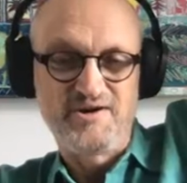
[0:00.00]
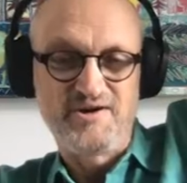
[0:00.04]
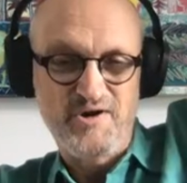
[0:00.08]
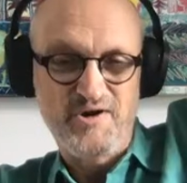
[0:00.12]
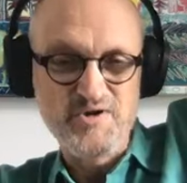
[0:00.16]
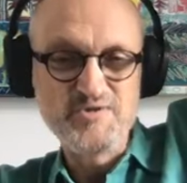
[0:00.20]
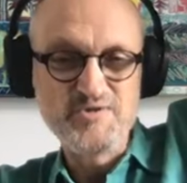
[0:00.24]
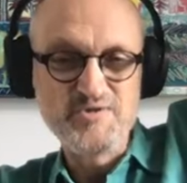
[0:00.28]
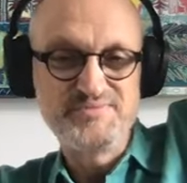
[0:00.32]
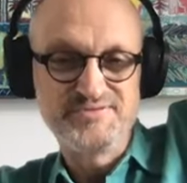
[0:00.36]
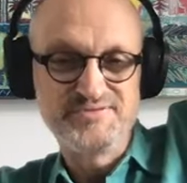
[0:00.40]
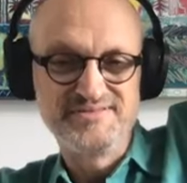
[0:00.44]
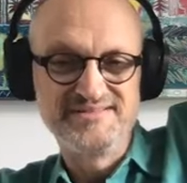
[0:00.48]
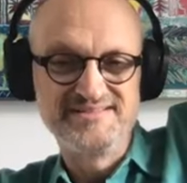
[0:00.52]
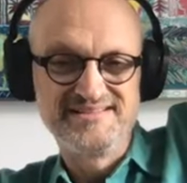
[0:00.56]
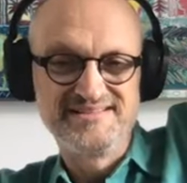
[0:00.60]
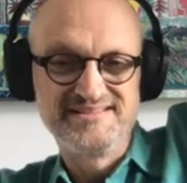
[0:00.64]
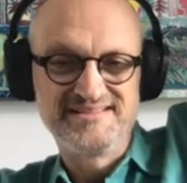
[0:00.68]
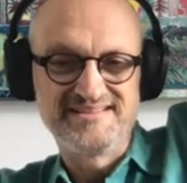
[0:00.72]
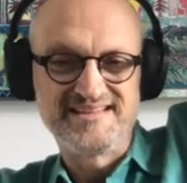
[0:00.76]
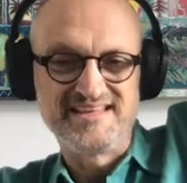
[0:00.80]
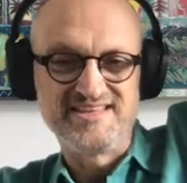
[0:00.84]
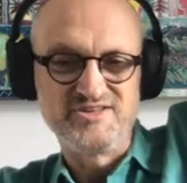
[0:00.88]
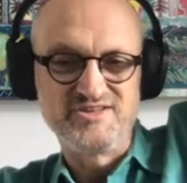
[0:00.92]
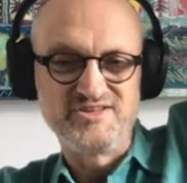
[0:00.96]
And I hope
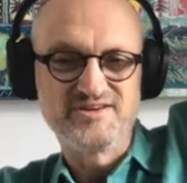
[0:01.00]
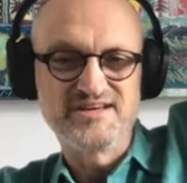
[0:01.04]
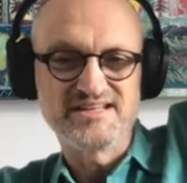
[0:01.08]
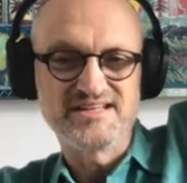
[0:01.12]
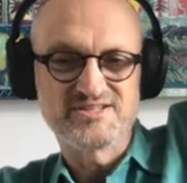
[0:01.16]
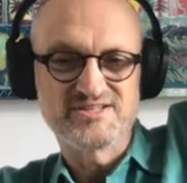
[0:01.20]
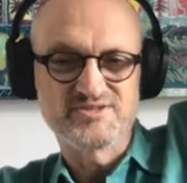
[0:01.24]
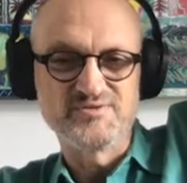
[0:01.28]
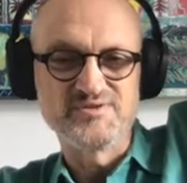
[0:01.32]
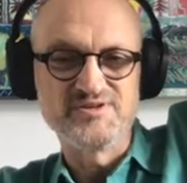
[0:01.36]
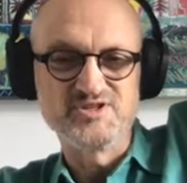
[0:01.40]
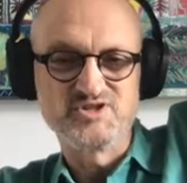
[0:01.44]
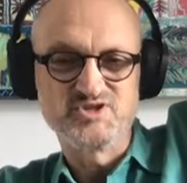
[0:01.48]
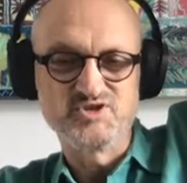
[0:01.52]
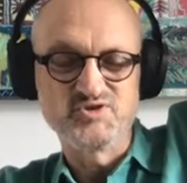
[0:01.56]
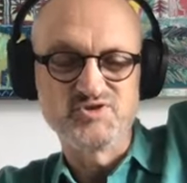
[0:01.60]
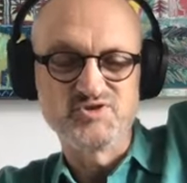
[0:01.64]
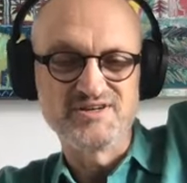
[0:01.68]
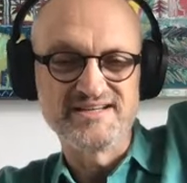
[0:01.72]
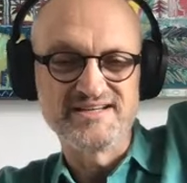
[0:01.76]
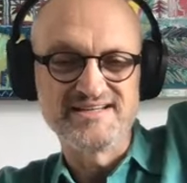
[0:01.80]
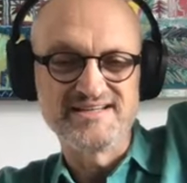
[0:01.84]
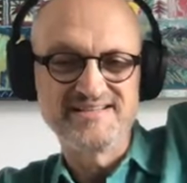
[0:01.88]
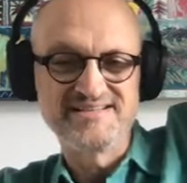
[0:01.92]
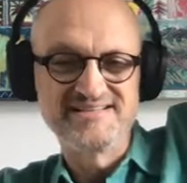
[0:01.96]
that you get to
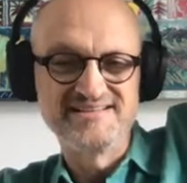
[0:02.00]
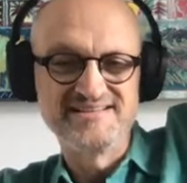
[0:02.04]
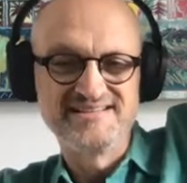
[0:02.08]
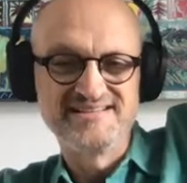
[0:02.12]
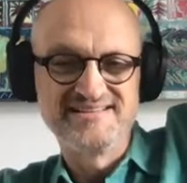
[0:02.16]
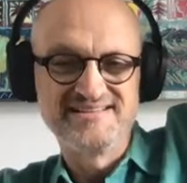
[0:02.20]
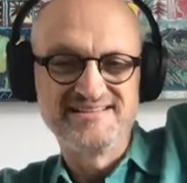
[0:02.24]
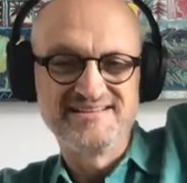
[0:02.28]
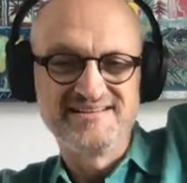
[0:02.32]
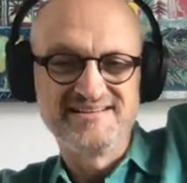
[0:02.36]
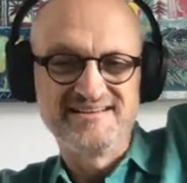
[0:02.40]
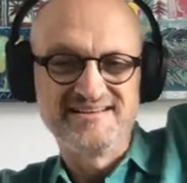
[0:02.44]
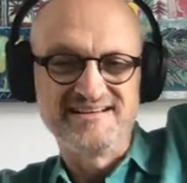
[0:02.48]
enjoy